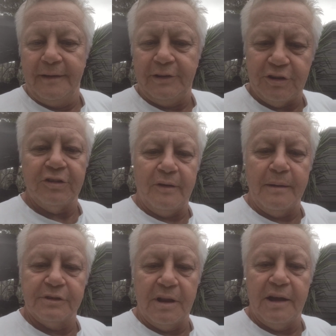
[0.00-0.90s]
it just so
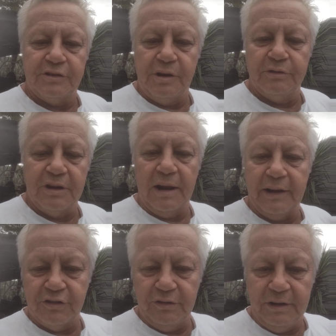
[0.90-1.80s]
happens last year was an
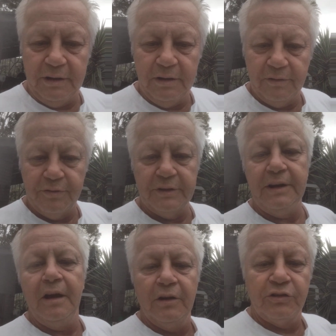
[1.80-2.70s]
election year for
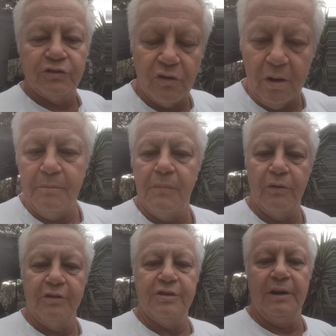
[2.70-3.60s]
the Scott
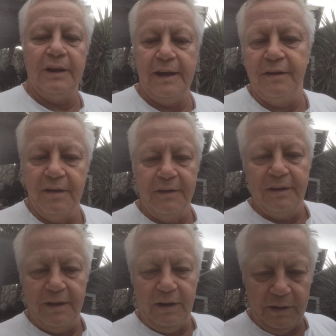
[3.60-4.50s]
Morrison-led
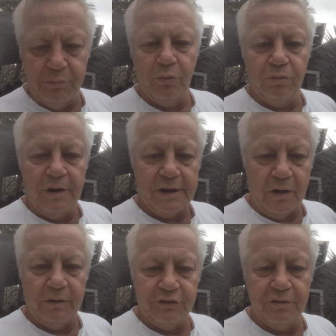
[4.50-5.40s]
Liberal
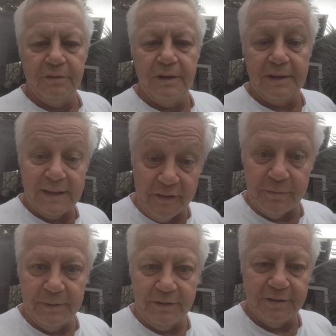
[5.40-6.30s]
coalition
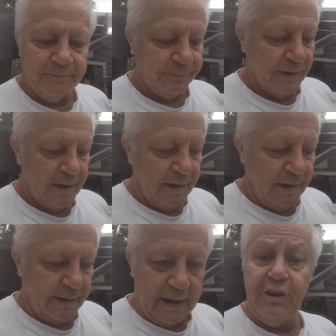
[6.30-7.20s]
government.
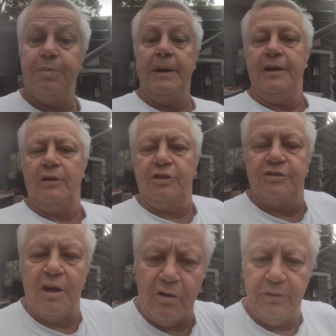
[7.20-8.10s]
Now, his spin
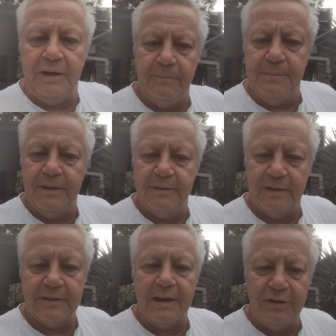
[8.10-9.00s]
doctors told him
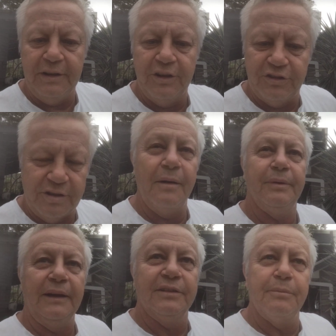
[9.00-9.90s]
that they needed
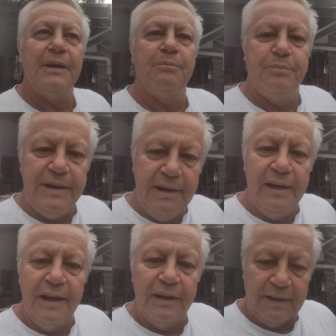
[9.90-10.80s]
something
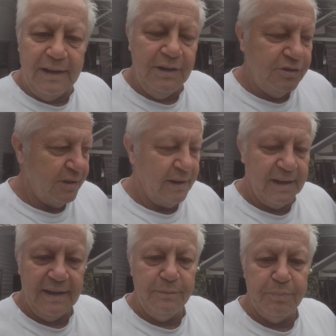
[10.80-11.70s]
big to hinge their
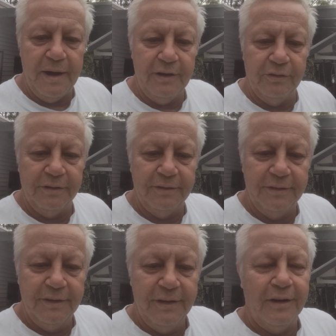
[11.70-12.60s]
campaign on.
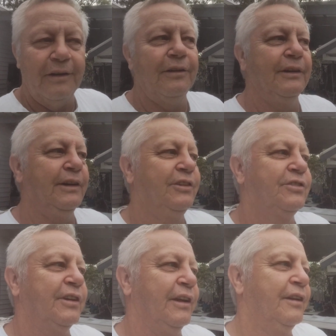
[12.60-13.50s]
Oh, he
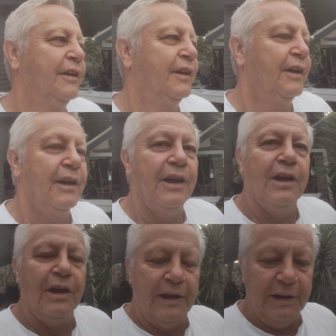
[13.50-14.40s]
said,
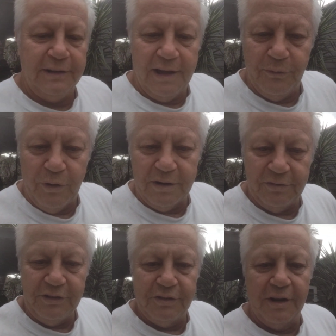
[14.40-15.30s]
in came one
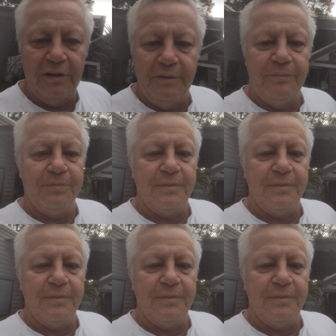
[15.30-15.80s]
of his little,